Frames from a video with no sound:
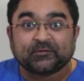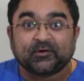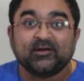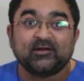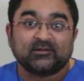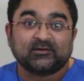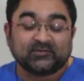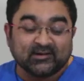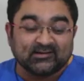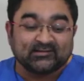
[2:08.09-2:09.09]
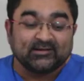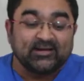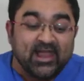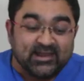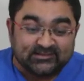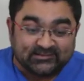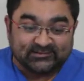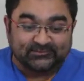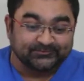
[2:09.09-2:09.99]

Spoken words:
or in other words dents.